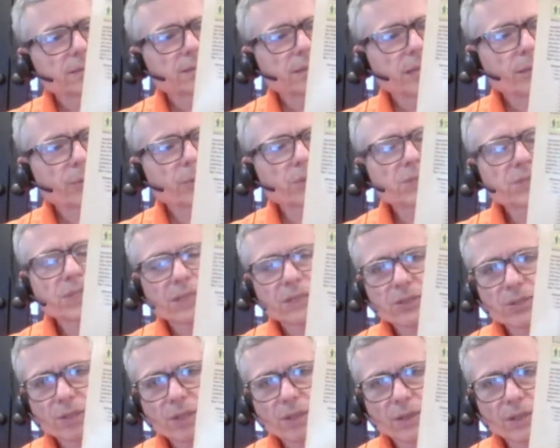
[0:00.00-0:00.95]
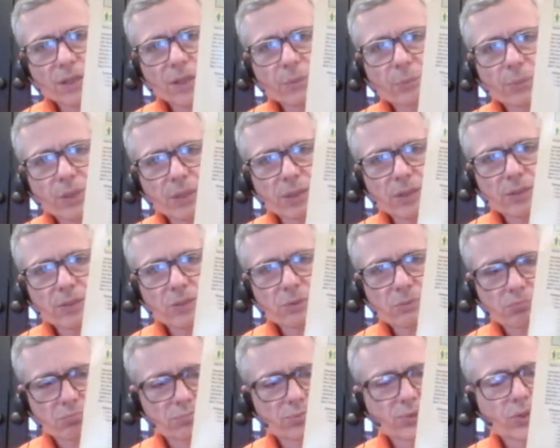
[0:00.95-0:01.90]
wouldn't say it's thick, but it's
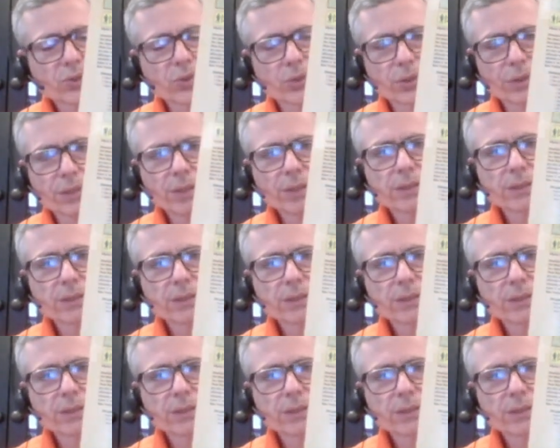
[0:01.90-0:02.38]
sturdy,